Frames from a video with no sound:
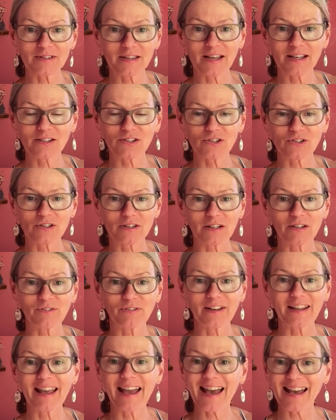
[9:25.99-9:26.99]
They're just
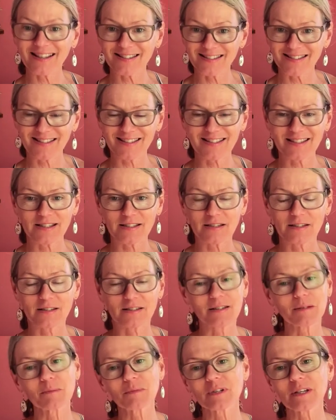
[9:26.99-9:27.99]
lovely essences that
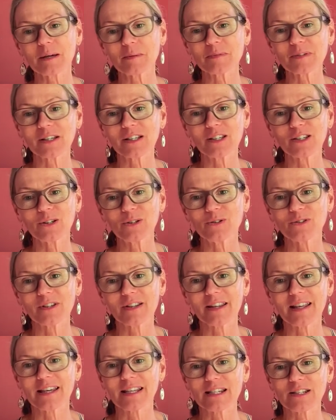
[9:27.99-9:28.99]
sometimes I use at
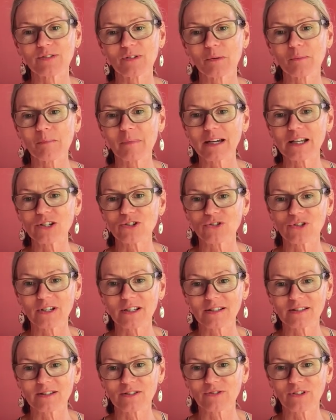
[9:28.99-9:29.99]
the end of a
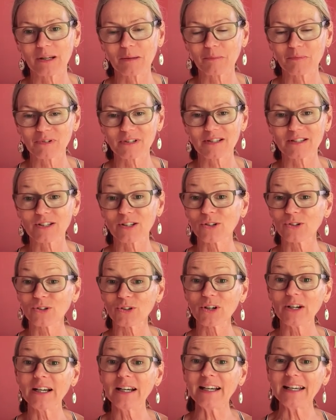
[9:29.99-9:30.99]
Matrix Reimprinting or